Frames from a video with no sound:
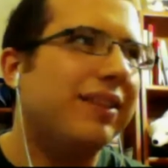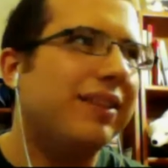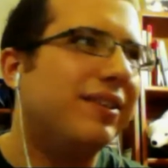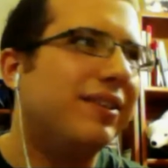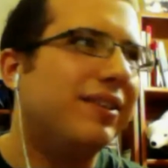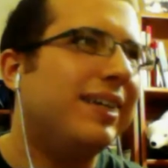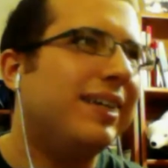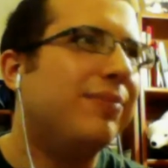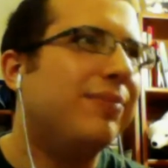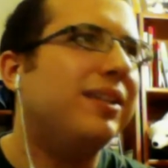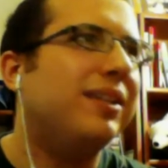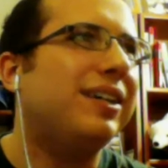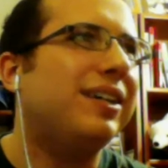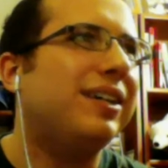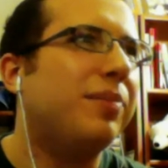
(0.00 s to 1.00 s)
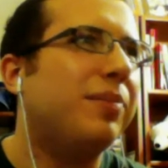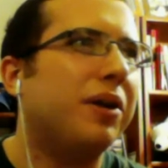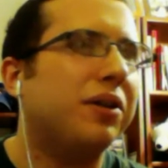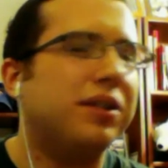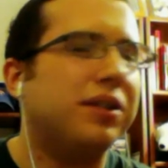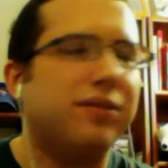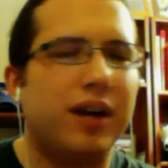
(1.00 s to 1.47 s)
but he can
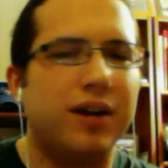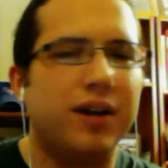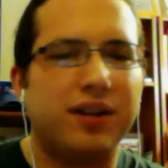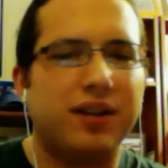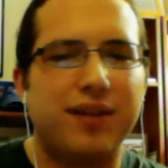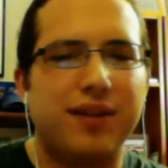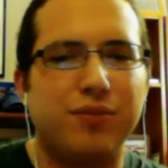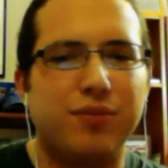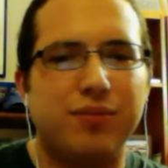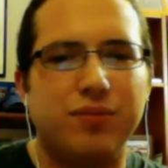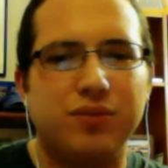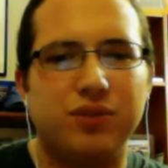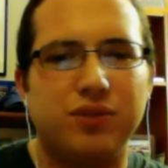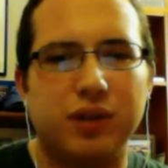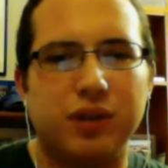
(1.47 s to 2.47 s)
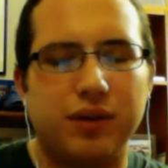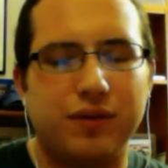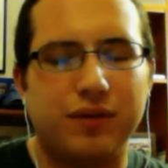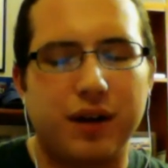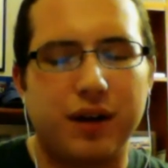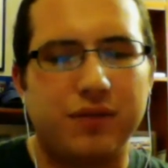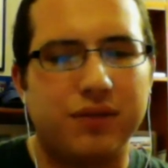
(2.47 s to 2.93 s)
apparently generate
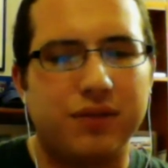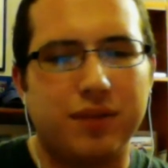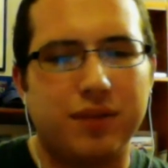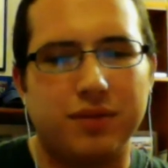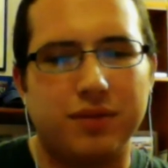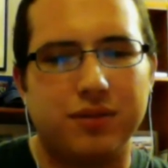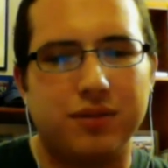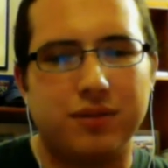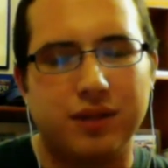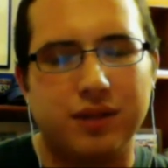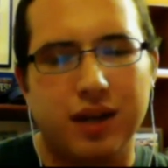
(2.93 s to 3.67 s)
fire somehow too.